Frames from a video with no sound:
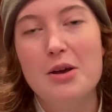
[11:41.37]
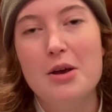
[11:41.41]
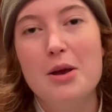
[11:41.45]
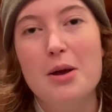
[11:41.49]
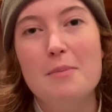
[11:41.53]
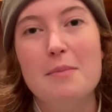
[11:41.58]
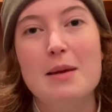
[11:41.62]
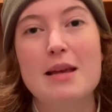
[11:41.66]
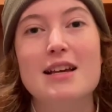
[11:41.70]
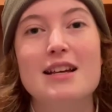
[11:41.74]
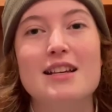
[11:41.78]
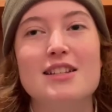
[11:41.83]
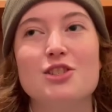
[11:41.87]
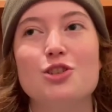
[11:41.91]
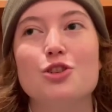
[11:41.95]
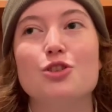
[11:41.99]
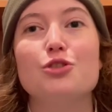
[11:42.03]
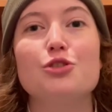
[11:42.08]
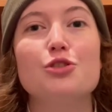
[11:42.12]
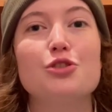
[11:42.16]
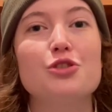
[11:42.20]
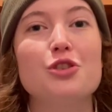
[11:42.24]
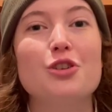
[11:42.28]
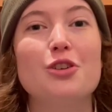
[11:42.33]
Because your
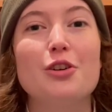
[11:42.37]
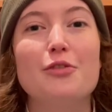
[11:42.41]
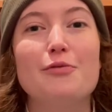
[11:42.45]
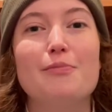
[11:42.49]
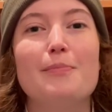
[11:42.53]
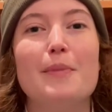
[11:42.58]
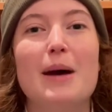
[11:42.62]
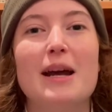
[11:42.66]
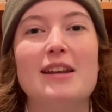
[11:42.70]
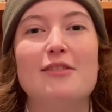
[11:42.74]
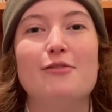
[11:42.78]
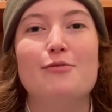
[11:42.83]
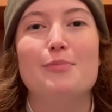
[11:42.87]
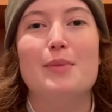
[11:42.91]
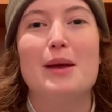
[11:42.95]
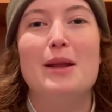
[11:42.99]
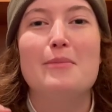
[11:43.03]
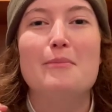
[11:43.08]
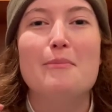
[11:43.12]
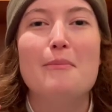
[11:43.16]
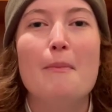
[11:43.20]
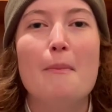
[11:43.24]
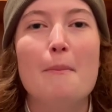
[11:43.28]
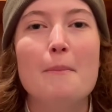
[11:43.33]
serve might have
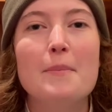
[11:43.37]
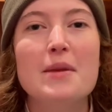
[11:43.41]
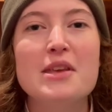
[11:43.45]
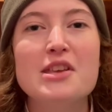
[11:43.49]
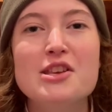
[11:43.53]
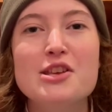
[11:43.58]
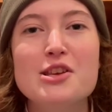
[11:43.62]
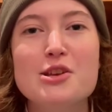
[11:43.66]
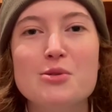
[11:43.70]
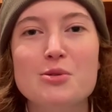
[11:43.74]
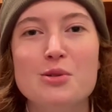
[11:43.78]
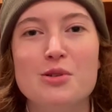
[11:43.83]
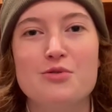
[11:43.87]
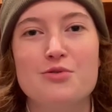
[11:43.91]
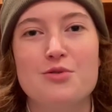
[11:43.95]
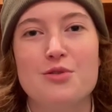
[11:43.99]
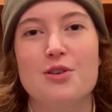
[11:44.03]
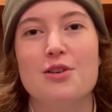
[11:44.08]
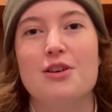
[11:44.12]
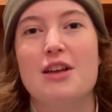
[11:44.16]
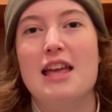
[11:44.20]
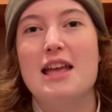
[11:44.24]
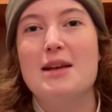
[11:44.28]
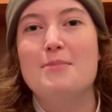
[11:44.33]
been
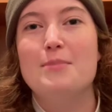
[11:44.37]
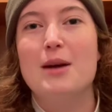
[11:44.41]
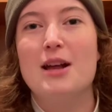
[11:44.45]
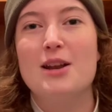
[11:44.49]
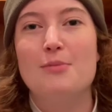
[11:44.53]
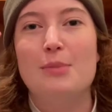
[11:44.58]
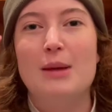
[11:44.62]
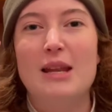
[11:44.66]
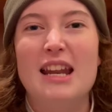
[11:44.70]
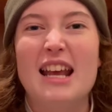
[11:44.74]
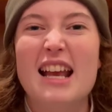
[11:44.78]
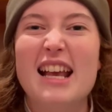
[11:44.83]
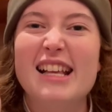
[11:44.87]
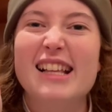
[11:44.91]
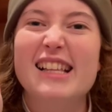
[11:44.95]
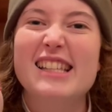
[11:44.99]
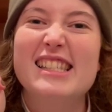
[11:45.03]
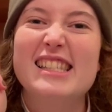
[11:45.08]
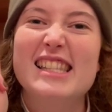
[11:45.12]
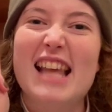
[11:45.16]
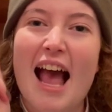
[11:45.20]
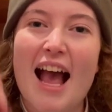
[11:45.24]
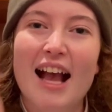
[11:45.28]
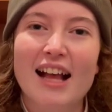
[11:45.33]
beautiful. It might have been
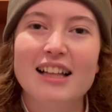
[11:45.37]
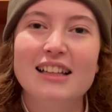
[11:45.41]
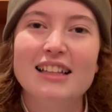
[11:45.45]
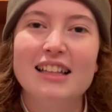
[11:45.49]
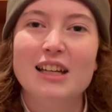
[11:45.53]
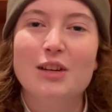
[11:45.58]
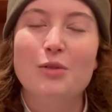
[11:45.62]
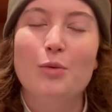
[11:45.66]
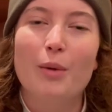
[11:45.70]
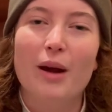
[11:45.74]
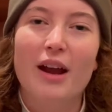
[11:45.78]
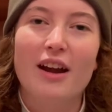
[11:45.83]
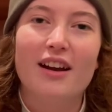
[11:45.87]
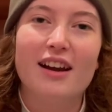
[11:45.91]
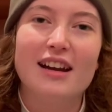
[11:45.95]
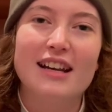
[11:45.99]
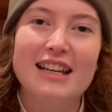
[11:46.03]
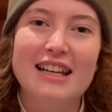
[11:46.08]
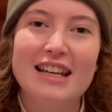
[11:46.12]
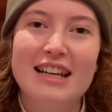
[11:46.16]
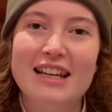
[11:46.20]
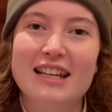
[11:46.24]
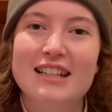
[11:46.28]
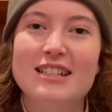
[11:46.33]
exactly where it
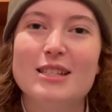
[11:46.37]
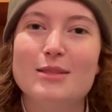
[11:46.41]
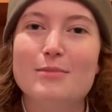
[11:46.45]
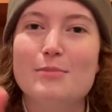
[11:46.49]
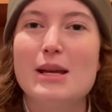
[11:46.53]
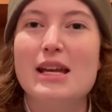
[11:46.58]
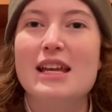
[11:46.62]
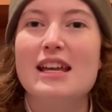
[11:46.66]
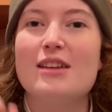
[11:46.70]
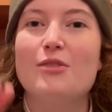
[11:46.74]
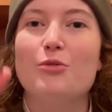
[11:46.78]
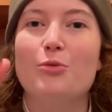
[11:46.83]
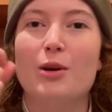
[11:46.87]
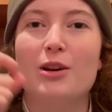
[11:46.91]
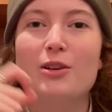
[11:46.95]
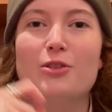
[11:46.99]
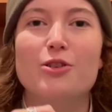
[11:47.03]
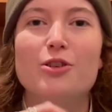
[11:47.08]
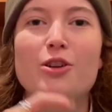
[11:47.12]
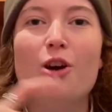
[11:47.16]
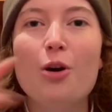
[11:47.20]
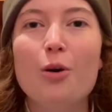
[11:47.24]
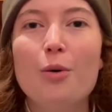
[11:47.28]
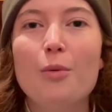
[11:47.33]
needed to be, where
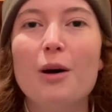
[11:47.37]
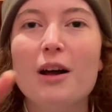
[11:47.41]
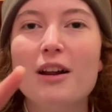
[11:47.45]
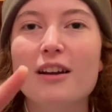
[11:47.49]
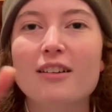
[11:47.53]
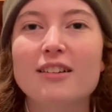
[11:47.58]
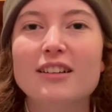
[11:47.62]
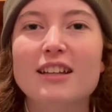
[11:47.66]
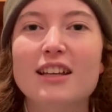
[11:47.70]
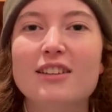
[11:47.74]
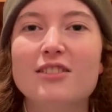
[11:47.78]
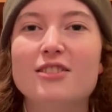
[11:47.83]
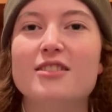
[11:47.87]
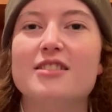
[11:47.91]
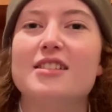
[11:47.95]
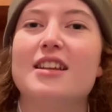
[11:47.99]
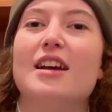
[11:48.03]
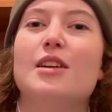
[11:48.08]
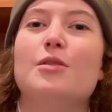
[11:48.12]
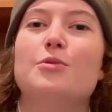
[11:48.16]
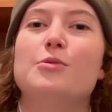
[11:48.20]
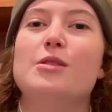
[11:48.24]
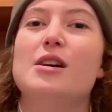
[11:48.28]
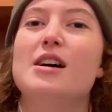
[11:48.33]
no one on the other
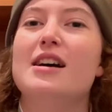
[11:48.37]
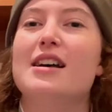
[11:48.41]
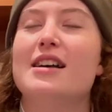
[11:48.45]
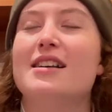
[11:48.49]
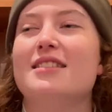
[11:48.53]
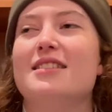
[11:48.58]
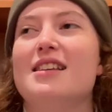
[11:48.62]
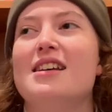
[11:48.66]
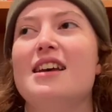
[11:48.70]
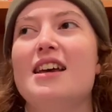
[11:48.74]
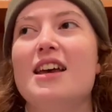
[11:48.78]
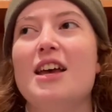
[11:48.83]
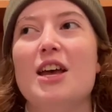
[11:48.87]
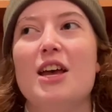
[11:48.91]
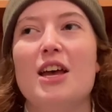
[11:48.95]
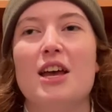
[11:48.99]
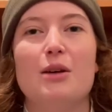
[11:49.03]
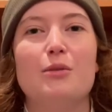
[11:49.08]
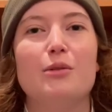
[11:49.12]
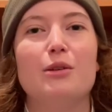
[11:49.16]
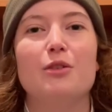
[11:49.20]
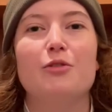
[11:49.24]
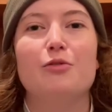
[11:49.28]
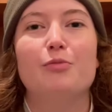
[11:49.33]
side was.
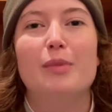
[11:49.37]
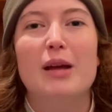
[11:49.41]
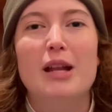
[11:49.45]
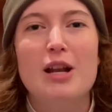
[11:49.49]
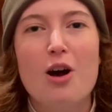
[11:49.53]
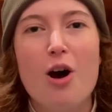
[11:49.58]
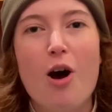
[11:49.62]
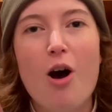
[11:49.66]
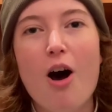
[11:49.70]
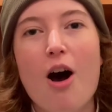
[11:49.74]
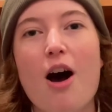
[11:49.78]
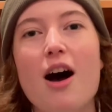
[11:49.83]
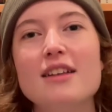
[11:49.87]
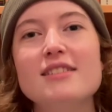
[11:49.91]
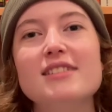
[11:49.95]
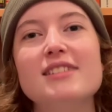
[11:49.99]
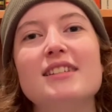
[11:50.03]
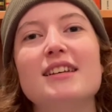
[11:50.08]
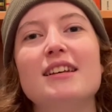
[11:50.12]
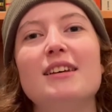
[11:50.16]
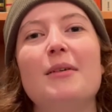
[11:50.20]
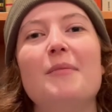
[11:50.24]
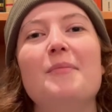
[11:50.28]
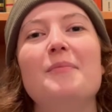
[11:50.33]
It would have been
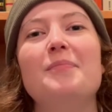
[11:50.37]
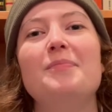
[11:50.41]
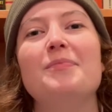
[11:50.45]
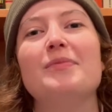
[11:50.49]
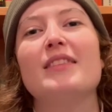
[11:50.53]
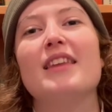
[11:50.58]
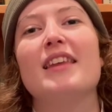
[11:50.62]
awesome.